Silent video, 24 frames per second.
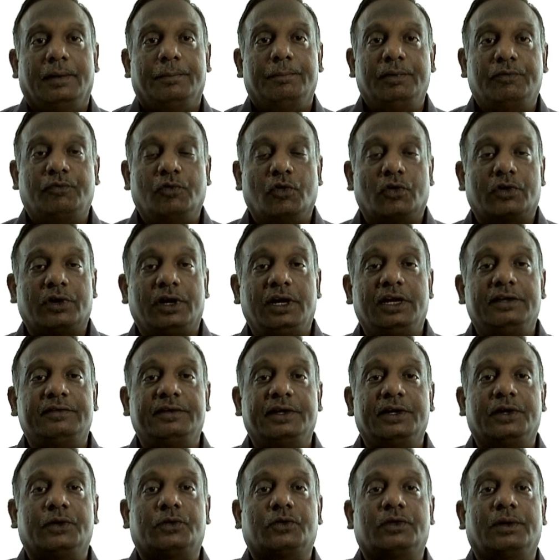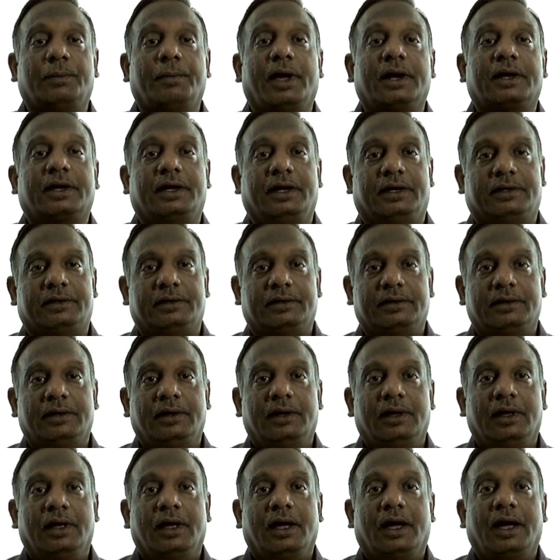Before releasing it to the market,
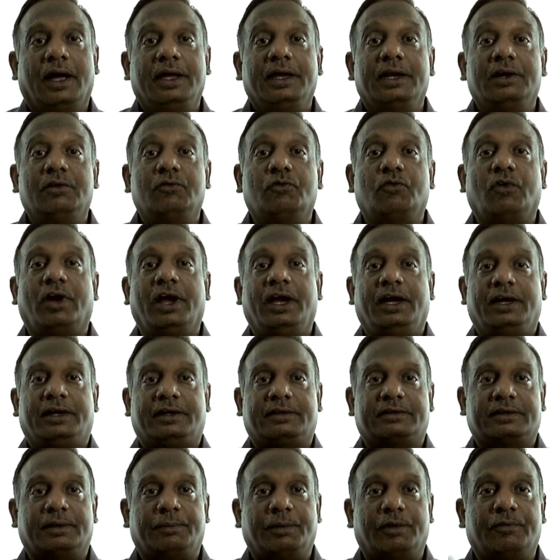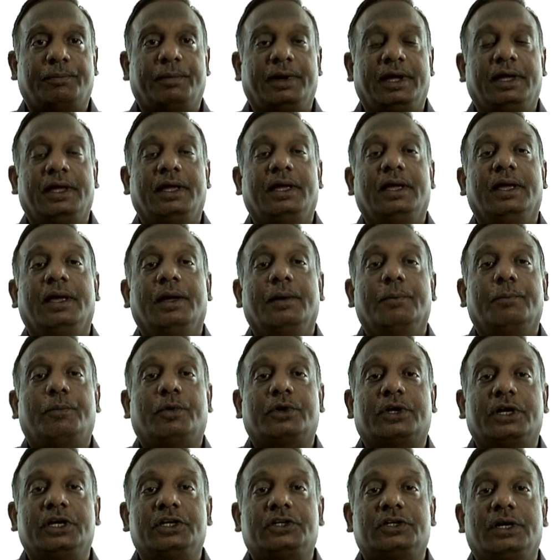I invite some of my
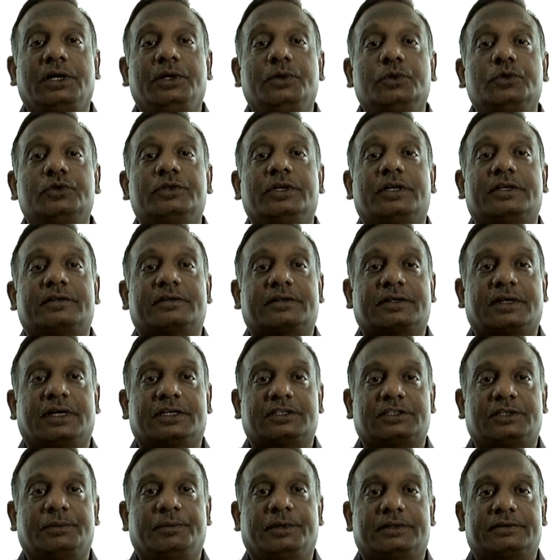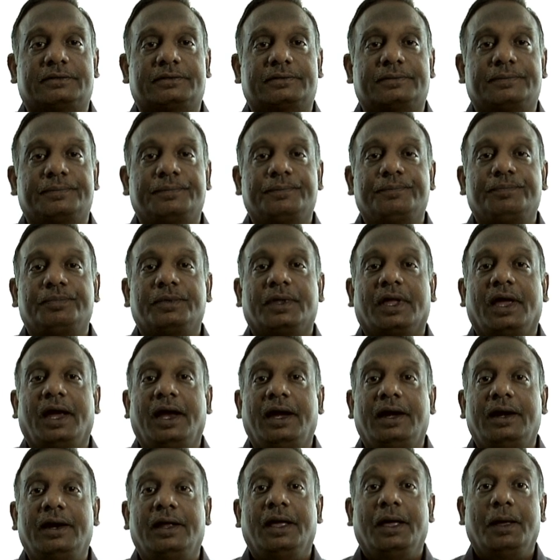potential users, customers,
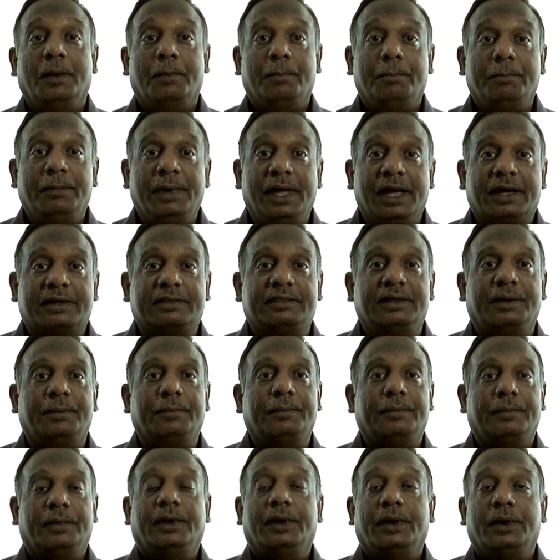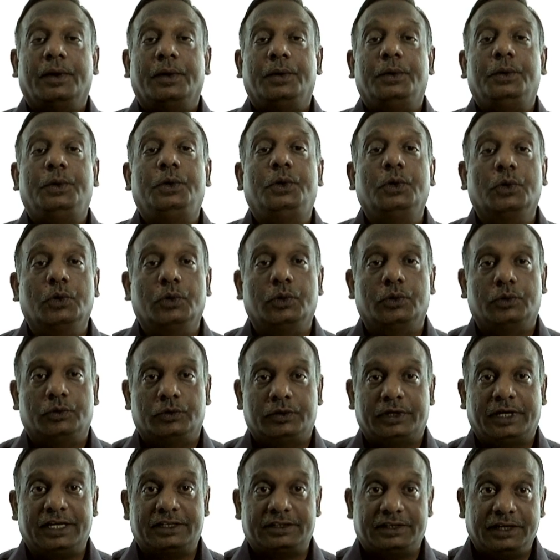and make them
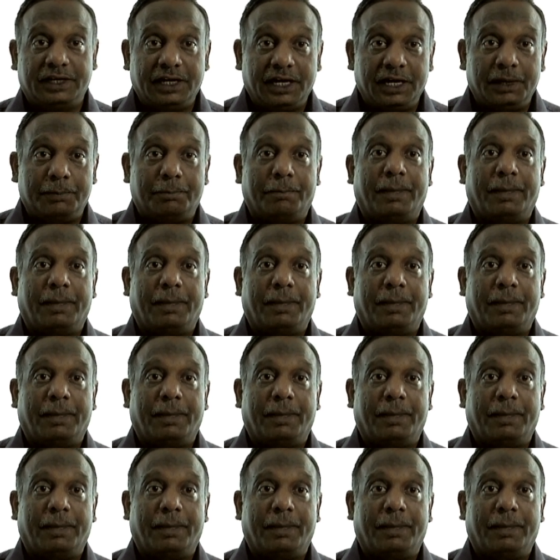do testing in